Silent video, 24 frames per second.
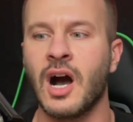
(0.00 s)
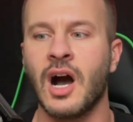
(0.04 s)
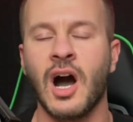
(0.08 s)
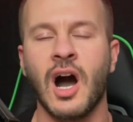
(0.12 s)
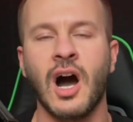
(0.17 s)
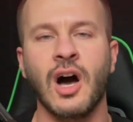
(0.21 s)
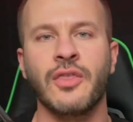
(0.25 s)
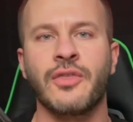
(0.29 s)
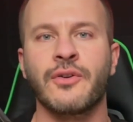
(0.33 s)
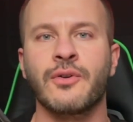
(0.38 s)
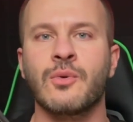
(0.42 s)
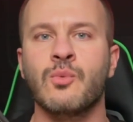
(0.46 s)

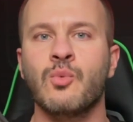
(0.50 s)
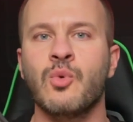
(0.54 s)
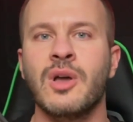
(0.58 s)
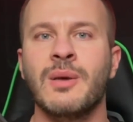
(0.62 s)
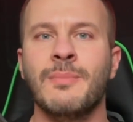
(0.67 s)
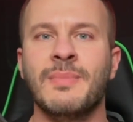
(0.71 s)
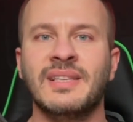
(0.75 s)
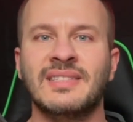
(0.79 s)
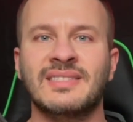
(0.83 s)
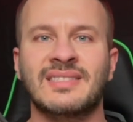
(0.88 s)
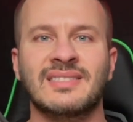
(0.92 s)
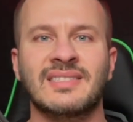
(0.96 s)
other
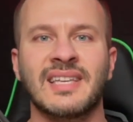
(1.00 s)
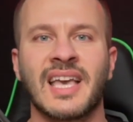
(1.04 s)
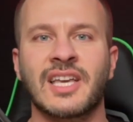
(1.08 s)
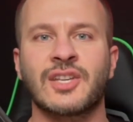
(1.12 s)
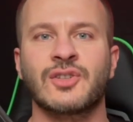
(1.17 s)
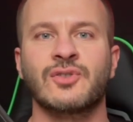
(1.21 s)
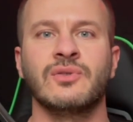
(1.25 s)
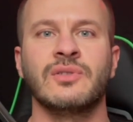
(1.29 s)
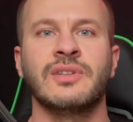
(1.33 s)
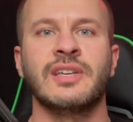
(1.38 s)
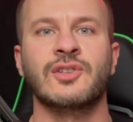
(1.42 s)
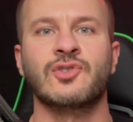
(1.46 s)
women
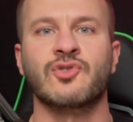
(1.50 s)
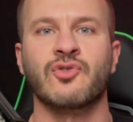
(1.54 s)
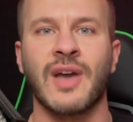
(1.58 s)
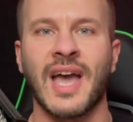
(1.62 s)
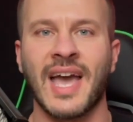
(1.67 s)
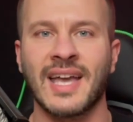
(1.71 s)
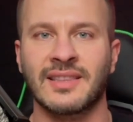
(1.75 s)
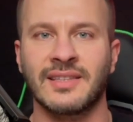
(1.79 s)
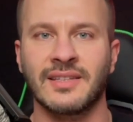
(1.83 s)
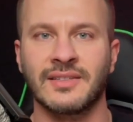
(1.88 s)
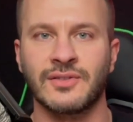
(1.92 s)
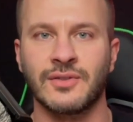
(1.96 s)
sexually
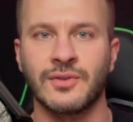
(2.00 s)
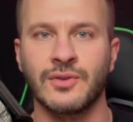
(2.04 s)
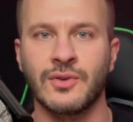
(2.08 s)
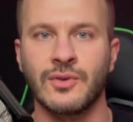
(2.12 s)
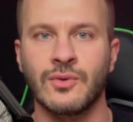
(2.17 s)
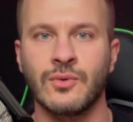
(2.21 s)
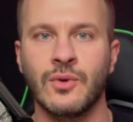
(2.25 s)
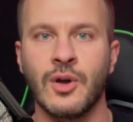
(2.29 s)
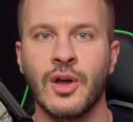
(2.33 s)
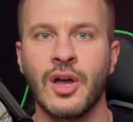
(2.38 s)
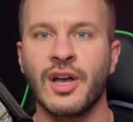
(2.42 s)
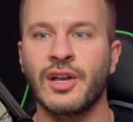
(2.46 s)
attracted to you.
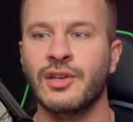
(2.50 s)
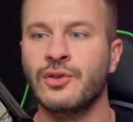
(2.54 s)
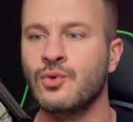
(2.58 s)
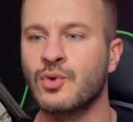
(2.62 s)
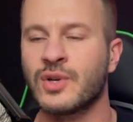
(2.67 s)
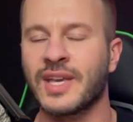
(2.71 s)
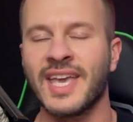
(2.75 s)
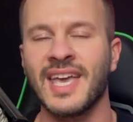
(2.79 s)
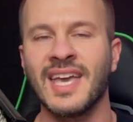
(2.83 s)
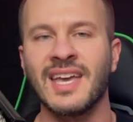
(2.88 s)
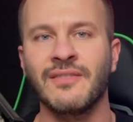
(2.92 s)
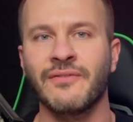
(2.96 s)
You
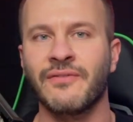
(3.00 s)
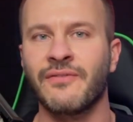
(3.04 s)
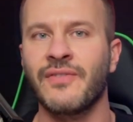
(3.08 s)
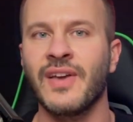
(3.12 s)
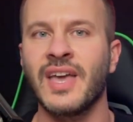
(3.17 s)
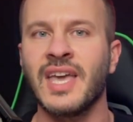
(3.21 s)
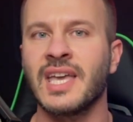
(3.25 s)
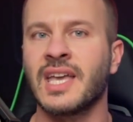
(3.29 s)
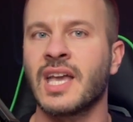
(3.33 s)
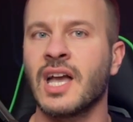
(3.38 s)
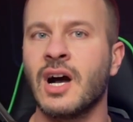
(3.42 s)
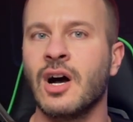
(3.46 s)
can't
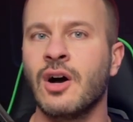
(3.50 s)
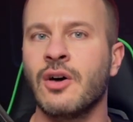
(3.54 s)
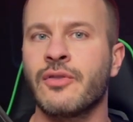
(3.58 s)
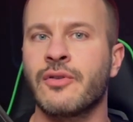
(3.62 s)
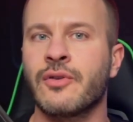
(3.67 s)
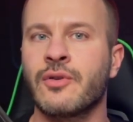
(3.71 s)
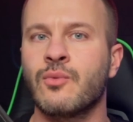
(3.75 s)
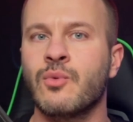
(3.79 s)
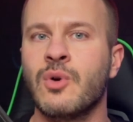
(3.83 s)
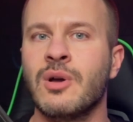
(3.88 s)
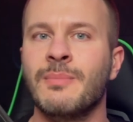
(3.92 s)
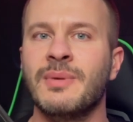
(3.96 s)
fake
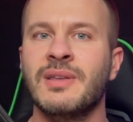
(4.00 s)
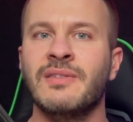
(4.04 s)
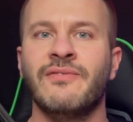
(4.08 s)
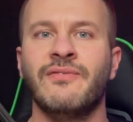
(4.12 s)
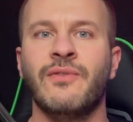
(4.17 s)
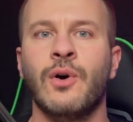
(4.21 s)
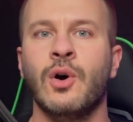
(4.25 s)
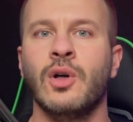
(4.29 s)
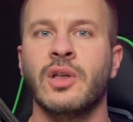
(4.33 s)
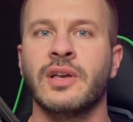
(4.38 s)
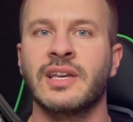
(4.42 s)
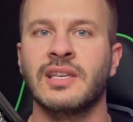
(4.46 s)
other women
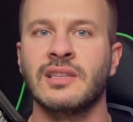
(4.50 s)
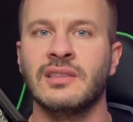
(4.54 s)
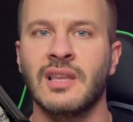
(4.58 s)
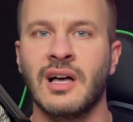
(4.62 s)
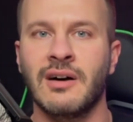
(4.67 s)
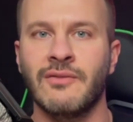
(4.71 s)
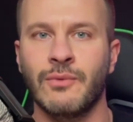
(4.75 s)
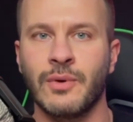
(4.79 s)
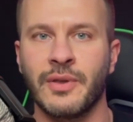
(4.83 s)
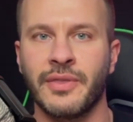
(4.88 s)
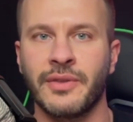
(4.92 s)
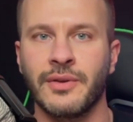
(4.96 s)
falling in
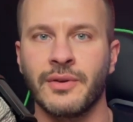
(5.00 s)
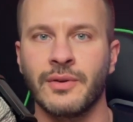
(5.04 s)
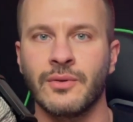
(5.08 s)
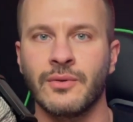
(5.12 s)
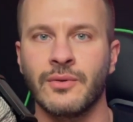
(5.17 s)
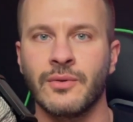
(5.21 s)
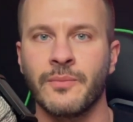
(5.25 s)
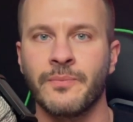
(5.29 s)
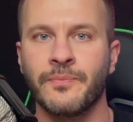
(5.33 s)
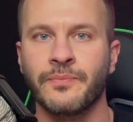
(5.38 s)
love with you.